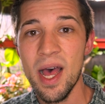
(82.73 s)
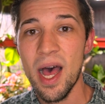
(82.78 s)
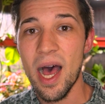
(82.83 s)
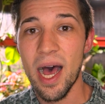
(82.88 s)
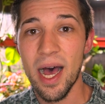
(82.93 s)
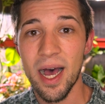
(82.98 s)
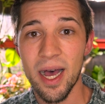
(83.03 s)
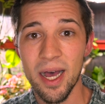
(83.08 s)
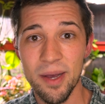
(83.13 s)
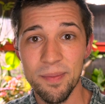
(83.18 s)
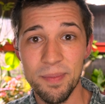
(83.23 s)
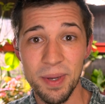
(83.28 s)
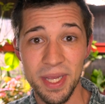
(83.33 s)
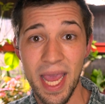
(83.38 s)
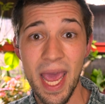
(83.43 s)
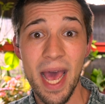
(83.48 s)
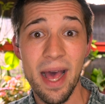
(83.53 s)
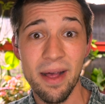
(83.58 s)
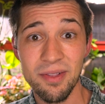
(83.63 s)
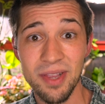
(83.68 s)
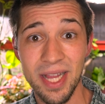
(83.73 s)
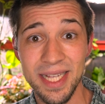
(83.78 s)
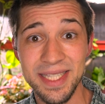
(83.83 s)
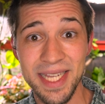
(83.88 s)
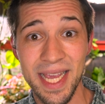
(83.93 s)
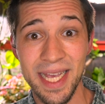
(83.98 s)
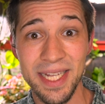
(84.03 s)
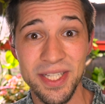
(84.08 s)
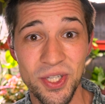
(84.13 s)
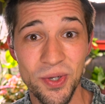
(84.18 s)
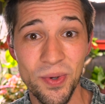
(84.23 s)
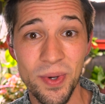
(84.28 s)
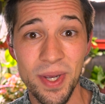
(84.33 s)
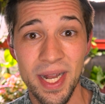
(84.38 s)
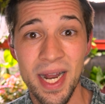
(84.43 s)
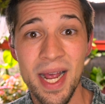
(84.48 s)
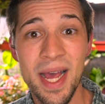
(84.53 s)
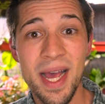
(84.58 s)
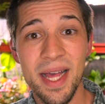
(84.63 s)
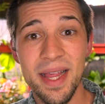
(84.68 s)
Uh, but yeah, let's get to
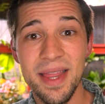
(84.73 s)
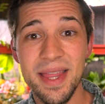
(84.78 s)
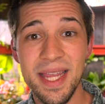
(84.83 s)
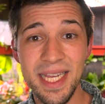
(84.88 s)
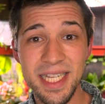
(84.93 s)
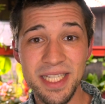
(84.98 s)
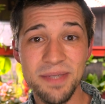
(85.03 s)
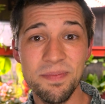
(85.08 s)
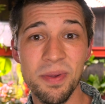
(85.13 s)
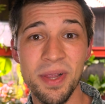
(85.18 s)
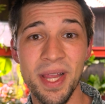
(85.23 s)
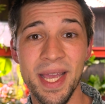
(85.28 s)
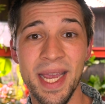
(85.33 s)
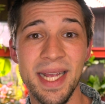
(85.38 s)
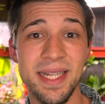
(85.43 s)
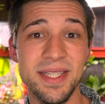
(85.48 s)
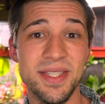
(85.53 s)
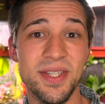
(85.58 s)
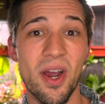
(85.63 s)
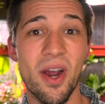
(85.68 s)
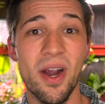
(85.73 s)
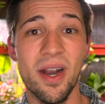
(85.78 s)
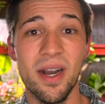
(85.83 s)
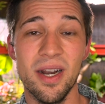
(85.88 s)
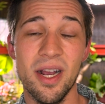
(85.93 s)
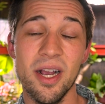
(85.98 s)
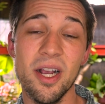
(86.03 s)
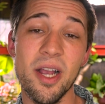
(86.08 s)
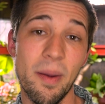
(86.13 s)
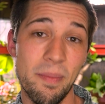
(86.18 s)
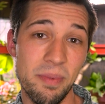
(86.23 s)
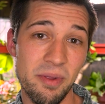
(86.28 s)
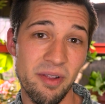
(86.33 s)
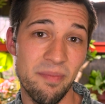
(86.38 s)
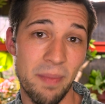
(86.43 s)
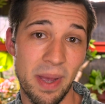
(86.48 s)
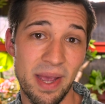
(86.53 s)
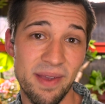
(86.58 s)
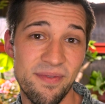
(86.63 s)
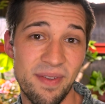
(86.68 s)
it. These plants are a couple of
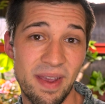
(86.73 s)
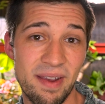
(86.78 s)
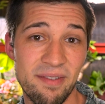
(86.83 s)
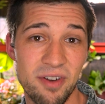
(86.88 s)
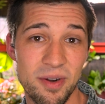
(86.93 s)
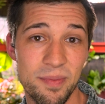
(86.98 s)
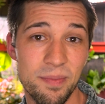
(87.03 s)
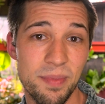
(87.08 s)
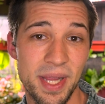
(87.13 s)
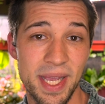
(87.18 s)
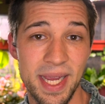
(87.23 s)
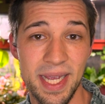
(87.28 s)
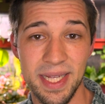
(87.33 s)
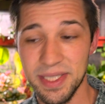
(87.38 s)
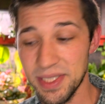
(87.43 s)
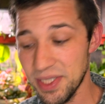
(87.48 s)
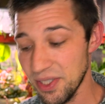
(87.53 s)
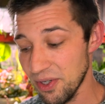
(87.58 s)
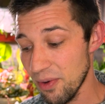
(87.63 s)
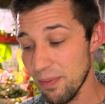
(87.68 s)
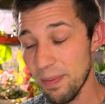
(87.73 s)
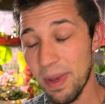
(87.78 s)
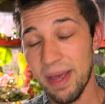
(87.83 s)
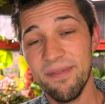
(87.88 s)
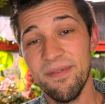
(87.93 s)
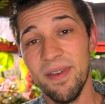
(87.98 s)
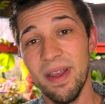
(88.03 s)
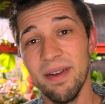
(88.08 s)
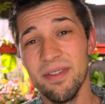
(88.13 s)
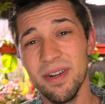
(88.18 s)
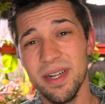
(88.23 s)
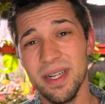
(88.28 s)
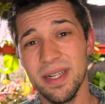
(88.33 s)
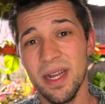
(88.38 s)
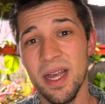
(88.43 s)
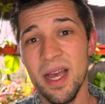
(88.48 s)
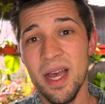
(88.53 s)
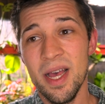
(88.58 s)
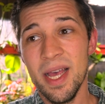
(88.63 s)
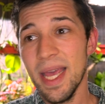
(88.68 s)
my favorite plants. You know, my favorite
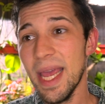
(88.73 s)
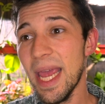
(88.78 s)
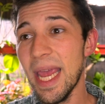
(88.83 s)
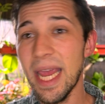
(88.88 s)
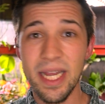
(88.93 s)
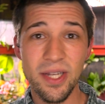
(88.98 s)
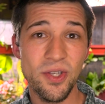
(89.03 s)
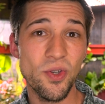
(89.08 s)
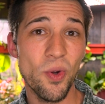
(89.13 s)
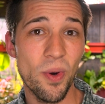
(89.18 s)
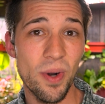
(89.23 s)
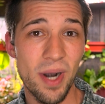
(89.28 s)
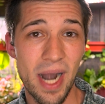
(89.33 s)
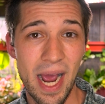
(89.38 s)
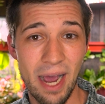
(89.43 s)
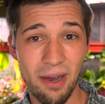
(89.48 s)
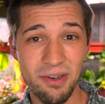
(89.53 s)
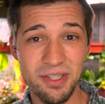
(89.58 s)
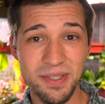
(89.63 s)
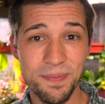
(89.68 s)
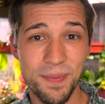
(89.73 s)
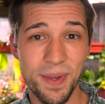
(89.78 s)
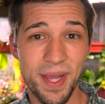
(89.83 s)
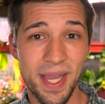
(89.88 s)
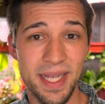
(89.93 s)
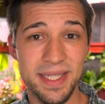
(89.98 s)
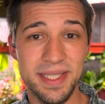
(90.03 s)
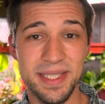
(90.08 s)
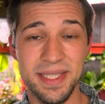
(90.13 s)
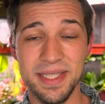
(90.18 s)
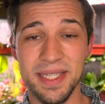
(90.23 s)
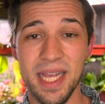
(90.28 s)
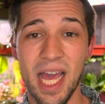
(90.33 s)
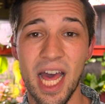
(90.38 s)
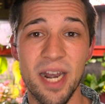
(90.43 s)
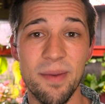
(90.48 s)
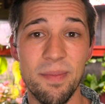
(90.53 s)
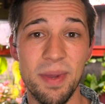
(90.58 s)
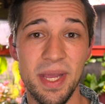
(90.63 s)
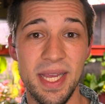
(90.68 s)
indoor house plants has
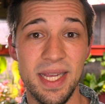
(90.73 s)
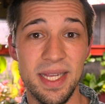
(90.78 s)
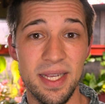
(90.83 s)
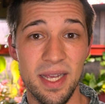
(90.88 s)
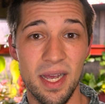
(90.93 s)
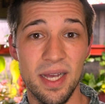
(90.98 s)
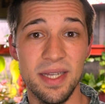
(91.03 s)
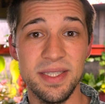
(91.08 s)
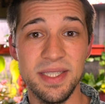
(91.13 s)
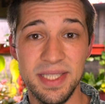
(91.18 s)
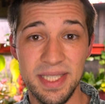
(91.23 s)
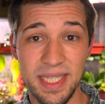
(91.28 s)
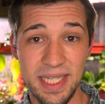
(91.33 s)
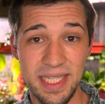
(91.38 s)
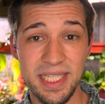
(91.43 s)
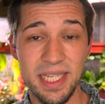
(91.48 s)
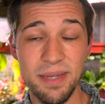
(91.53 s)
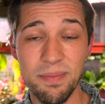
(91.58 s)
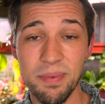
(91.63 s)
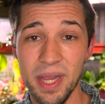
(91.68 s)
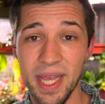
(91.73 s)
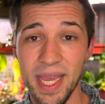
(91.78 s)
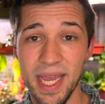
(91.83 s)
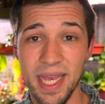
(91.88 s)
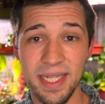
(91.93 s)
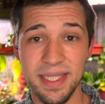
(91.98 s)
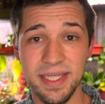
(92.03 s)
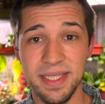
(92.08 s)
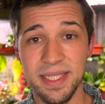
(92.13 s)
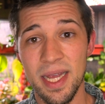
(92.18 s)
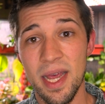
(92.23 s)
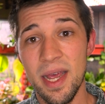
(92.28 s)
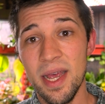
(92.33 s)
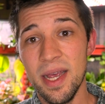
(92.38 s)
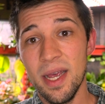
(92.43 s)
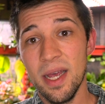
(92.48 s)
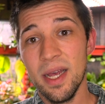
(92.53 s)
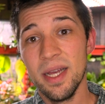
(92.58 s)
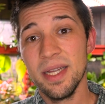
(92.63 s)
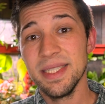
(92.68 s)
got to be Z Z plants,
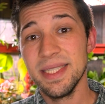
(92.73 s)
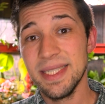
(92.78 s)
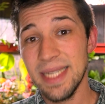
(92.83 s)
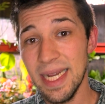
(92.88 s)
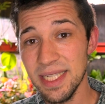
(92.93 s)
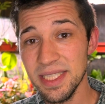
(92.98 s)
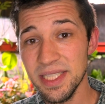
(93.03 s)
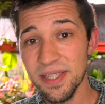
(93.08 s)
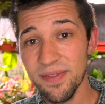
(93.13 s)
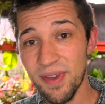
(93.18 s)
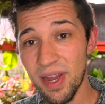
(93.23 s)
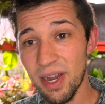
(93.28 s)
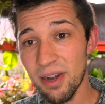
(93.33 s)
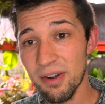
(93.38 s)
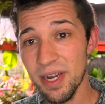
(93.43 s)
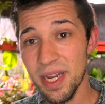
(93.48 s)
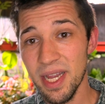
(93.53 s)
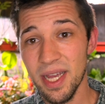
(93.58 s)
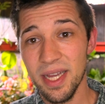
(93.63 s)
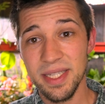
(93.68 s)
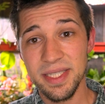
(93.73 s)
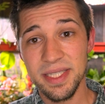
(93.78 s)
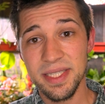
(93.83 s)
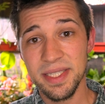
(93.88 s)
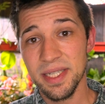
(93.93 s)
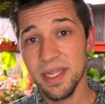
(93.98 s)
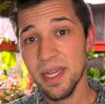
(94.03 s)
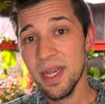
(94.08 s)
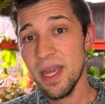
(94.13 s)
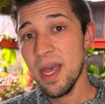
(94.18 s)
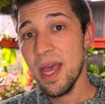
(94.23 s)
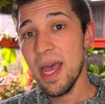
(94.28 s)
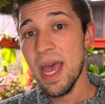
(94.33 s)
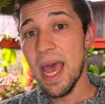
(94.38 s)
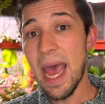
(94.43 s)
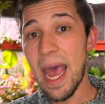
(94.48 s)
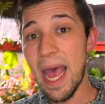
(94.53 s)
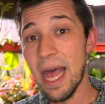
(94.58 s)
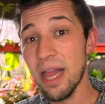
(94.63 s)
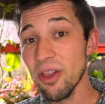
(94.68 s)
Sansevierias,
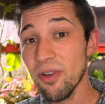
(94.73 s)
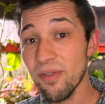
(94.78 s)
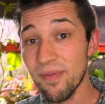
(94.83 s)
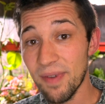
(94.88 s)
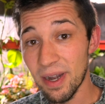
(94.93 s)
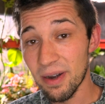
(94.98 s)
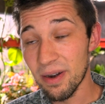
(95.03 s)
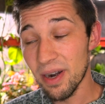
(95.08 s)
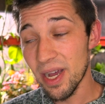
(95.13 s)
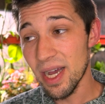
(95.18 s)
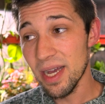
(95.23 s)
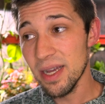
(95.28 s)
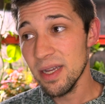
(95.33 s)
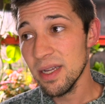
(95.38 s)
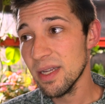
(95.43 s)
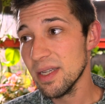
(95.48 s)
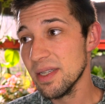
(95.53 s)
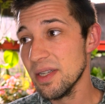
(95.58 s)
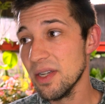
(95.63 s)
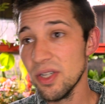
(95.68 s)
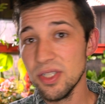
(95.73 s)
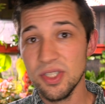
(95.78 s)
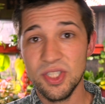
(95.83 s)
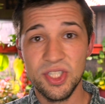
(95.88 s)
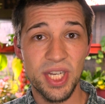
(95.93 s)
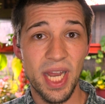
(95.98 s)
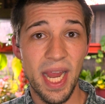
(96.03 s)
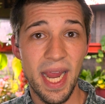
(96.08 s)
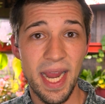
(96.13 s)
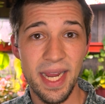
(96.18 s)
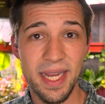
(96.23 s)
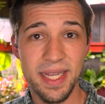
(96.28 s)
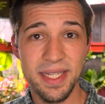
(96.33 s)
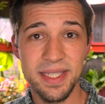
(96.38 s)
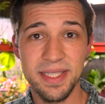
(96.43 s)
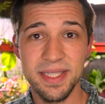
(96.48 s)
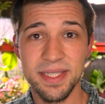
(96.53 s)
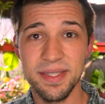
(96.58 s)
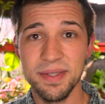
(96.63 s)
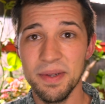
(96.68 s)
aloe vera,
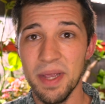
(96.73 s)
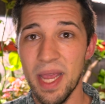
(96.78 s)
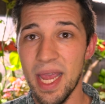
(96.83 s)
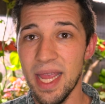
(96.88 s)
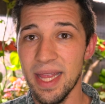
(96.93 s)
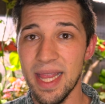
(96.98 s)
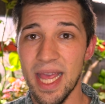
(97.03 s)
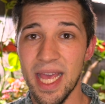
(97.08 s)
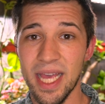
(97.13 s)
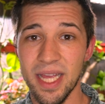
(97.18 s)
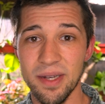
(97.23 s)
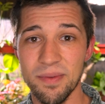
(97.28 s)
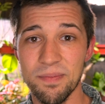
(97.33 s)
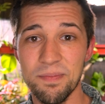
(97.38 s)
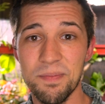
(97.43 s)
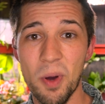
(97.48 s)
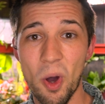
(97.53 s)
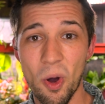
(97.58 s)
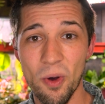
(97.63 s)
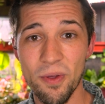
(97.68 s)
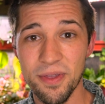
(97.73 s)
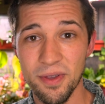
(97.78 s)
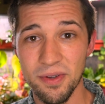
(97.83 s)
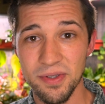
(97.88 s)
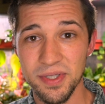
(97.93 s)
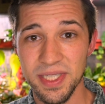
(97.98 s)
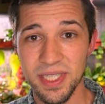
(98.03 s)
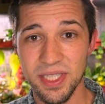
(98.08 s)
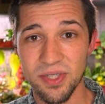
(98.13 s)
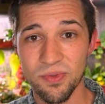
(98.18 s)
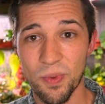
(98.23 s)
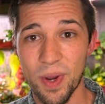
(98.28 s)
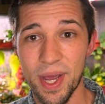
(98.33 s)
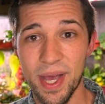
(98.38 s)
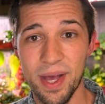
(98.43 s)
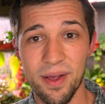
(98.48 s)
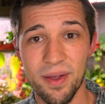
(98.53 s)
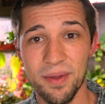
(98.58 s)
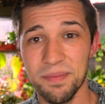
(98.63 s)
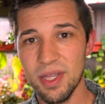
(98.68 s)
jades, and then pothos as
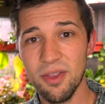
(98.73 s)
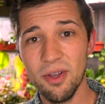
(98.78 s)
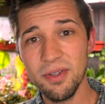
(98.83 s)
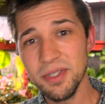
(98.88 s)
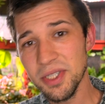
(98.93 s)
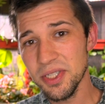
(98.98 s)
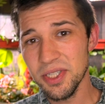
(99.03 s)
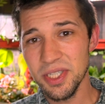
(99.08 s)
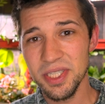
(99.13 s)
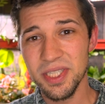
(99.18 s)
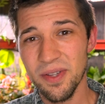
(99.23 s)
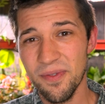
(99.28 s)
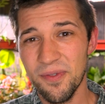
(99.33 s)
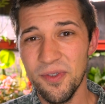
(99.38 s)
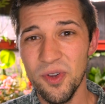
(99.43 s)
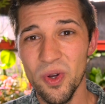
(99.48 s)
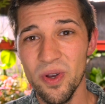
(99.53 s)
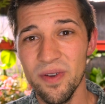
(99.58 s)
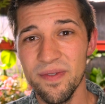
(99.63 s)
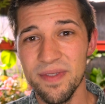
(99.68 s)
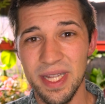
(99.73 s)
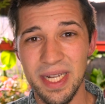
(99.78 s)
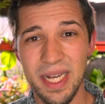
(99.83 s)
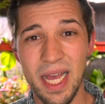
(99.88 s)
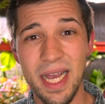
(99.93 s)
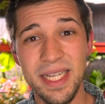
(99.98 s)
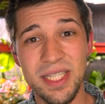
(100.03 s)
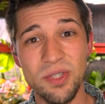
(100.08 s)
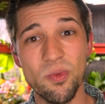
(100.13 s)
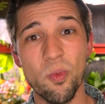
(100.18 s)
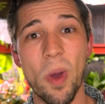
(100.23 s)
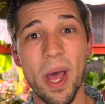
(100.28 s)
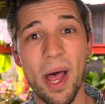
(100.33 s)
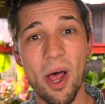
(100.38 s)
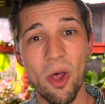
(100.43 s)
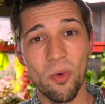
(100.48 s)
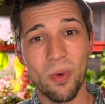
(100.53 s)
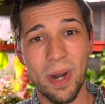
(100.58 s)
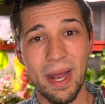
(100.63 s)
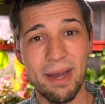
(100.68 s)
well. Those are just a few of the nice
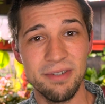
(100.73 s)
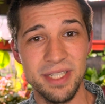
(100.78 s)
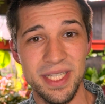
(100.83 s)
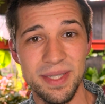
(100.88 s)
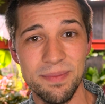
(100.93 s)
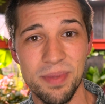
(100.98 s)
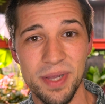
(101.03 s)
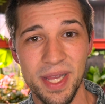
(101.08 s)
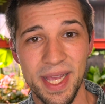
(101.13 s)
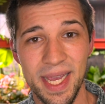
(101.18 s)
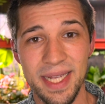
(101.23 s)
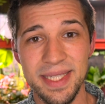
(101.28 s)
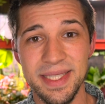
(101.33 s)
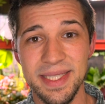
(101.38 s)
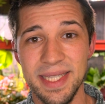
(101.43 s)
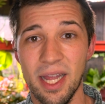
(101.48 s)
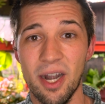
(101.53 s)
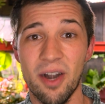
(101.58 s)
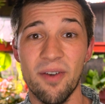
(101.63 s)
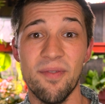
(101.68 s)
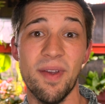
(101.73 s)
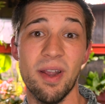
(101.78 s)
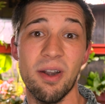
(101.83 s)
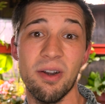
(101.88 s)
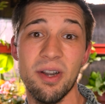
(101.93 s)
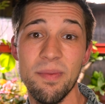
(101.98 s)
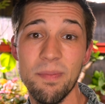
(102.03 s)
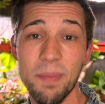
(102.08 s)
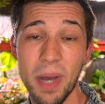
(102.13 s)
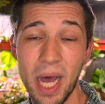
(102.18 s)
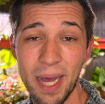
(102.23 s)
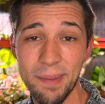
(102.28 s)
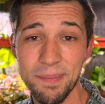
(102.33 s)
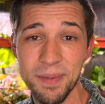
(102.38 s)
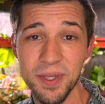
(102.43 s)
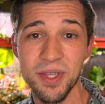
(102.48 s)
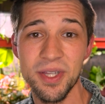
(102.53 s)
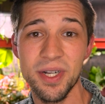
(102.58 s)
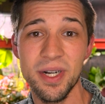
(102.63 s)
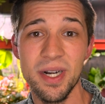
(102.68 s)
well-rounded plants that are very
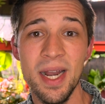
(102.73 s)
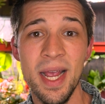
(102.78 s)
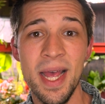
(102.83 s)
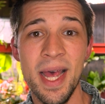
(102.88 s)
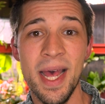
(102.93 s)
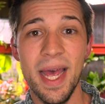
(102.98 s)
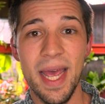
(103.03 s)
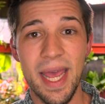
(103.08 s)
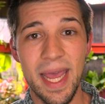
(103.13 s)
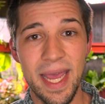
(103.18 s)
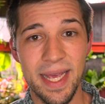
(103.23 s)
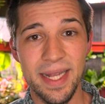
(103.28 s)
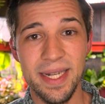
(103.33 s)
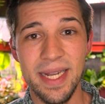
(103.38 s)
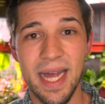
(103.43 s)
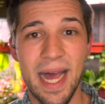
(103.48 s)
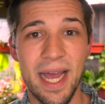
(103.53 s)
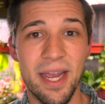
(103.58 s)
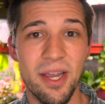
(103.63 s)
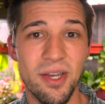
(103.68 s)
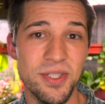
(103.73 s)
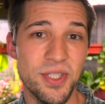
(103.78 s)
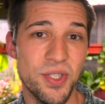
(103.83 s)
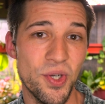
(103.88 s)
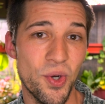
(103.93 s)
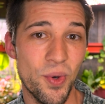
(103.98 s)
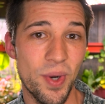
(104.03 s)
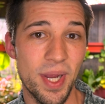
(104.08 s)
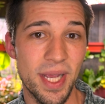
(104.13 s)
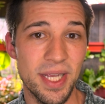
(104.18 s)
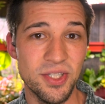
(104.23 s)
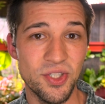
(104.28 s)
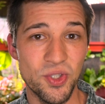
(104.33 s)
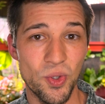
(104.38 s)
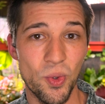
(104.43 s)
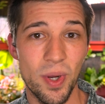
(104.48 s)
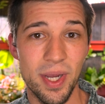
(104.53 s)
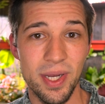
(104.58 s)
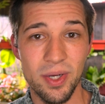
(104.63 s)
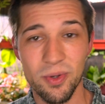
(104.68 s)
popular, and I also
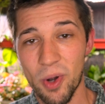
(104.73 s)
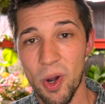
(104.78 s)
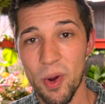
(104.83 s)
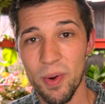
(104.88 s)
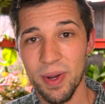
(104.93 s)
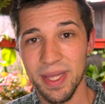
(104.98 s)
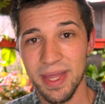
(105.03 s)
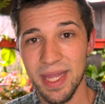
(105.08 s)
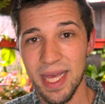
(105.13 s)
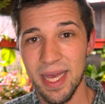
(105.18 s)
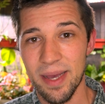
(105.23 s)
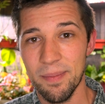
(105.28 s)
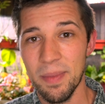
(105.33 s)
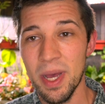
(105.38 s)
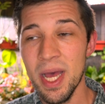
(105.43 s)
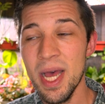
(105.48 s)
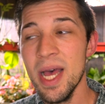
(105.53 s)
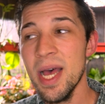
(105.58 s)
enjoy growing them.